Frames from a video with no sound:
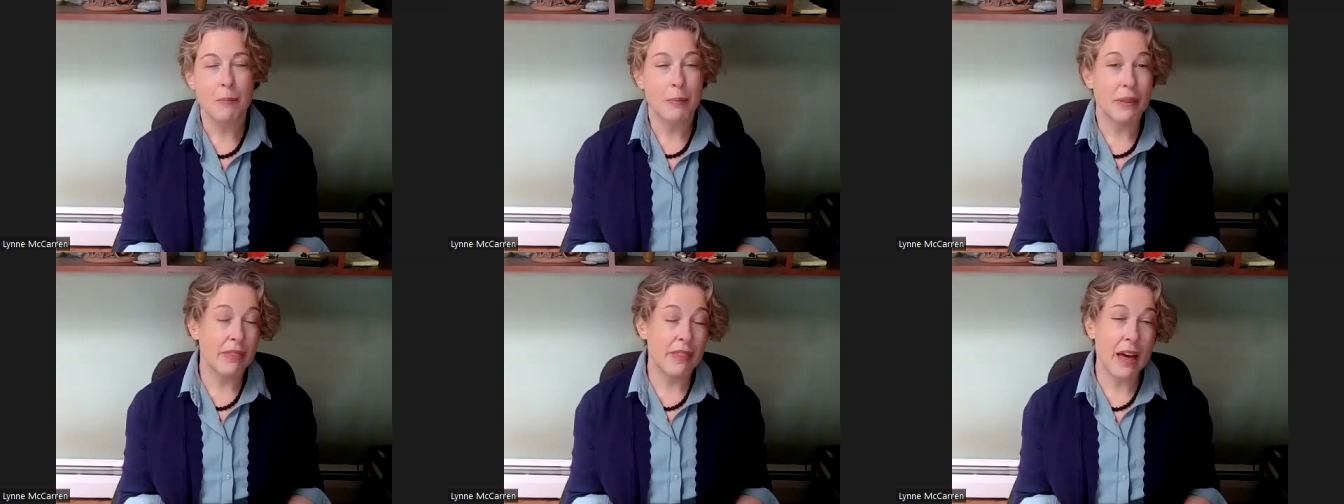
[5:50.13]

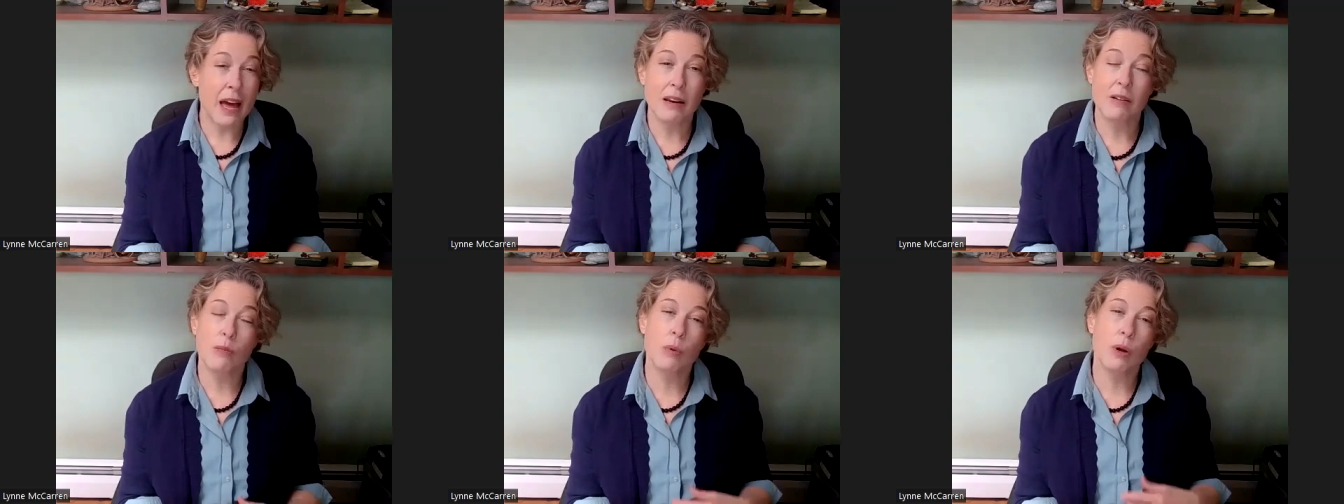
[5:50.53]
But
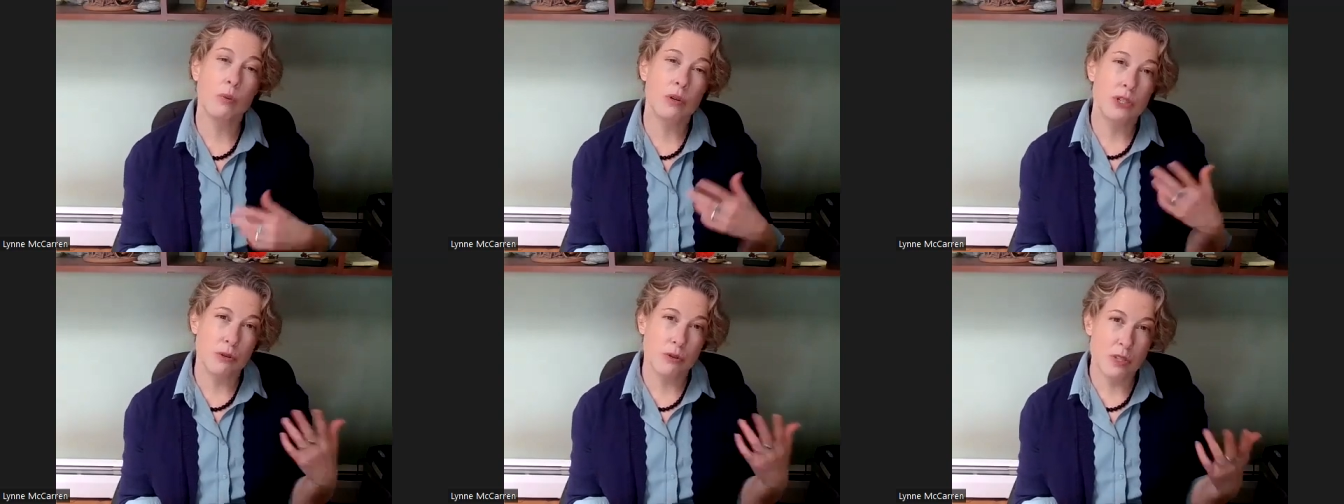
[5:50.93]
then we
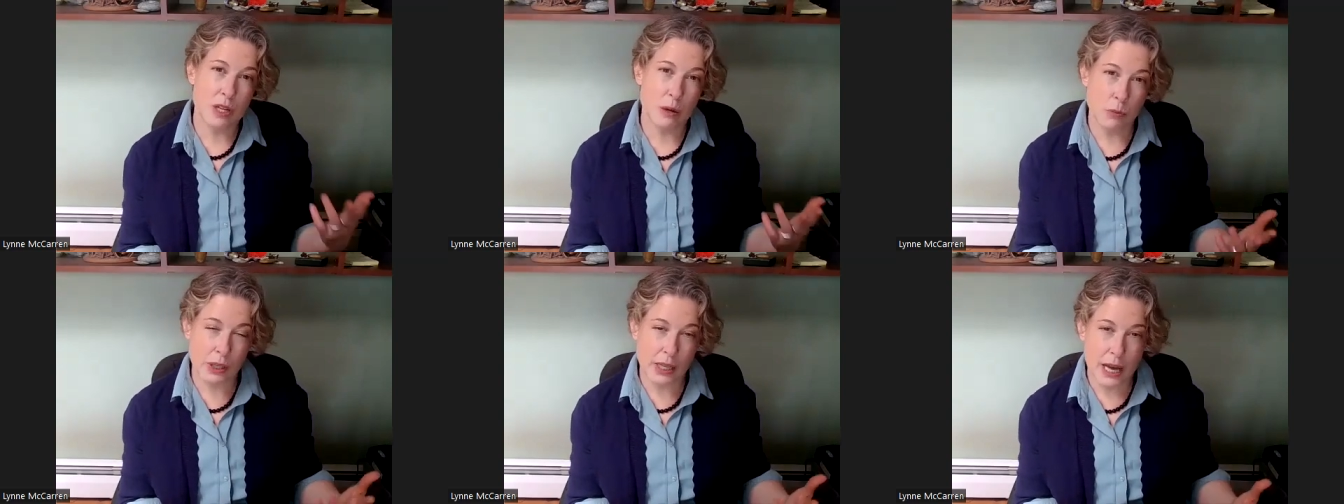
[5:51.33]
would do
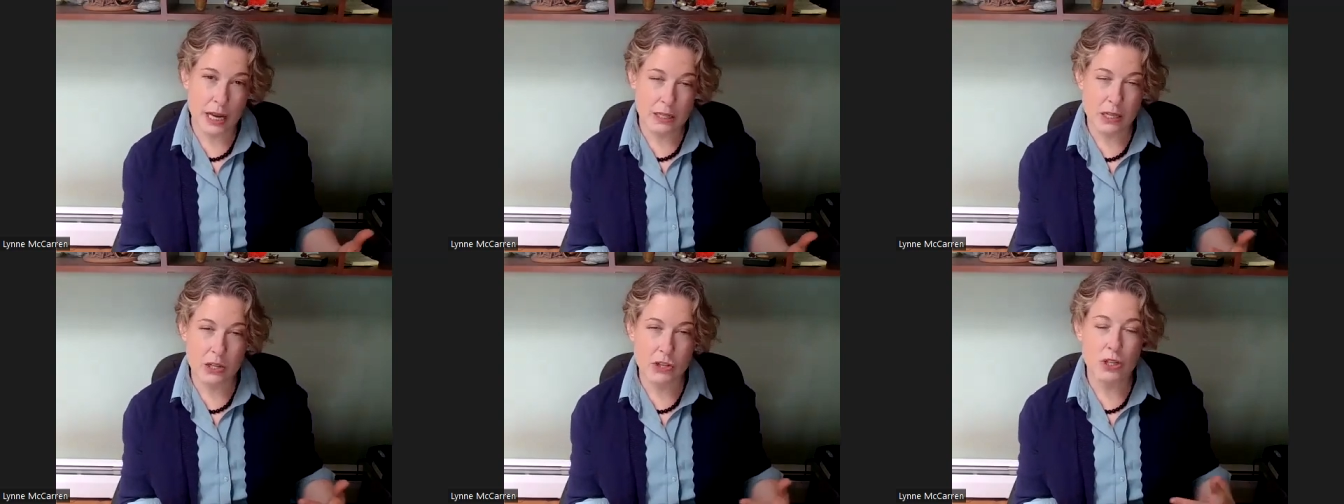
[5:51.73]
some
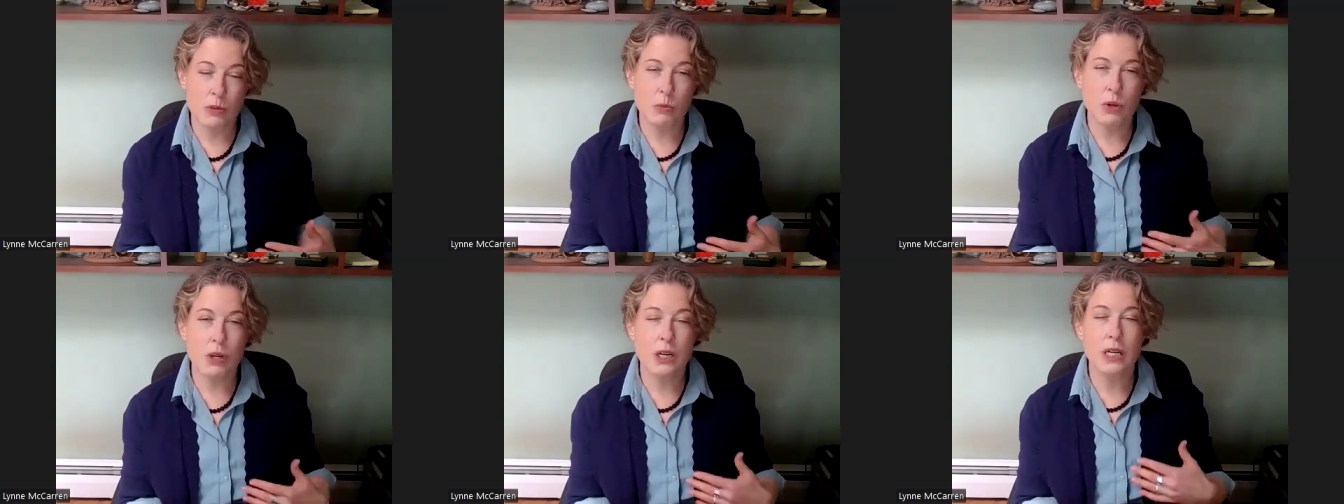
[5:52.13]

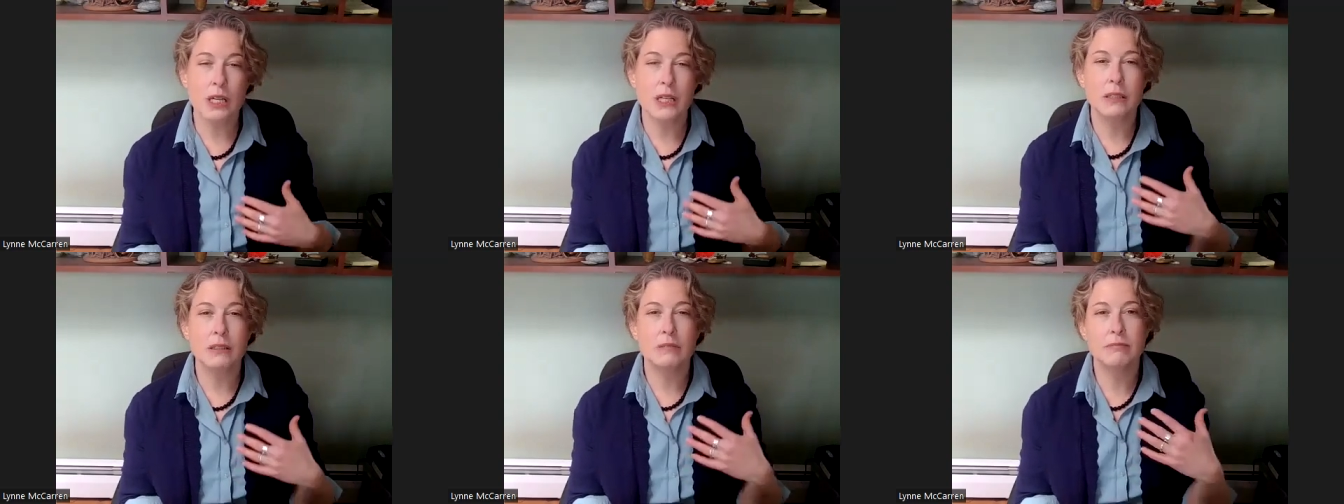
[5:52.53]
relaxation work,